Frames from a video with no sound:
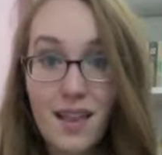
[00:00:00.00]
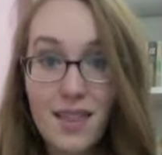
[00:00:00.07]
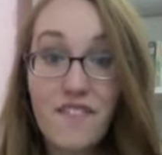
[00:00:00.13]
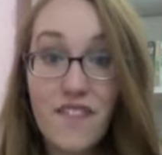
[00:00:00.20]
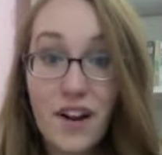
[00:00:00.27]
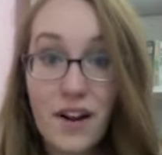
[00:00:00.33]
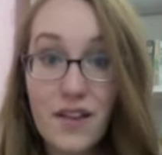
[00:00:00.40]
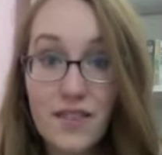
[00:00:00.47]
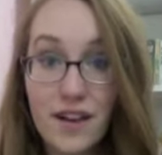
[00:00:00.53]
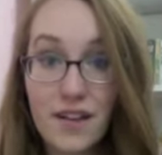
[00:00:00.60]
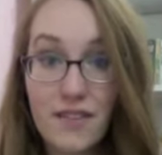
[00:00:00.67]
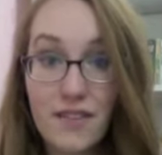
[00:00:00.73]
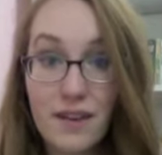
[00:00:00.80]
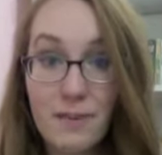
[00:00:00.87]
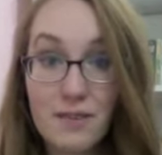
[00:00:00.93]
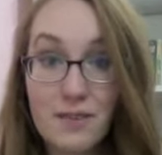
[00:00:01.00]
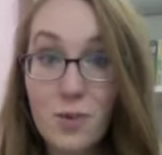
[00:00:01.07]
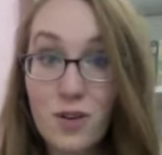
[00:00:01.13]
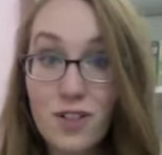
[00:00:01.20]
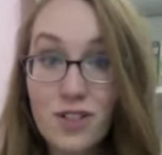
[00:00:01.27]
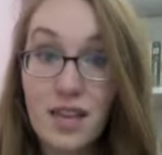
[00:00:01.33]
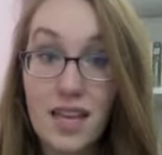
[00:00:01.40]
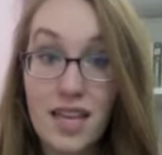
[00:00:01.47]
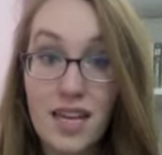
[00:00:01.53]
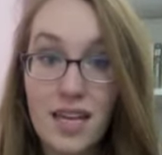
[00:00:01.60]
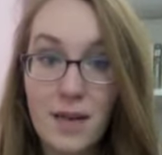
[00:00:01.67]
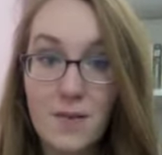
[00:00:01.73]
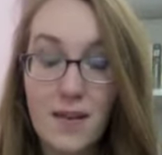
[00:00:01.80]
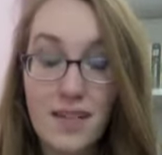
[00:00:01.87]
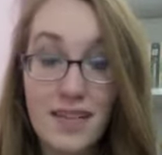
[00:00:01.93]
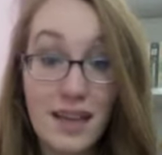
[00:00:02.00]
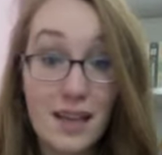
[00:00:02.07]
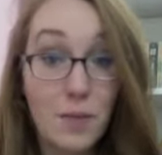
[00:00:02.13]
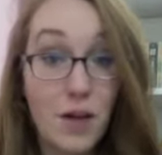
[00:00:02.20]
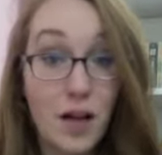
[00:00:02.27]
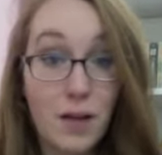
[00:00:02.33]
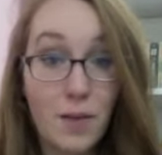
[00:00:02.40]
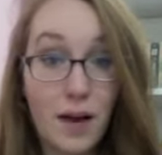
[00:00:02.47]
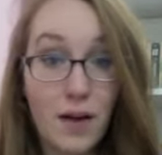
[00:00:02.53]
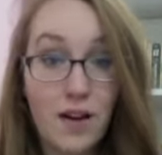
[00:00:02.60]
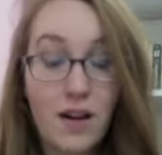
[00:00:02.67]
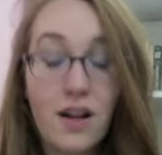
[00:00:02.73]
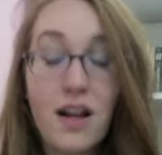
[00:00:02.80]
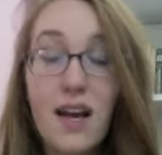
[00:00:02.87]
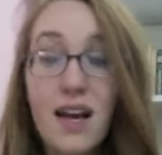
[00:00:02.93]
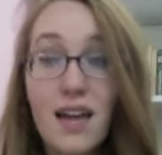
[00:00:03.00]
Their very, very famous portrait, a lady named Adele Bloch-Bauer,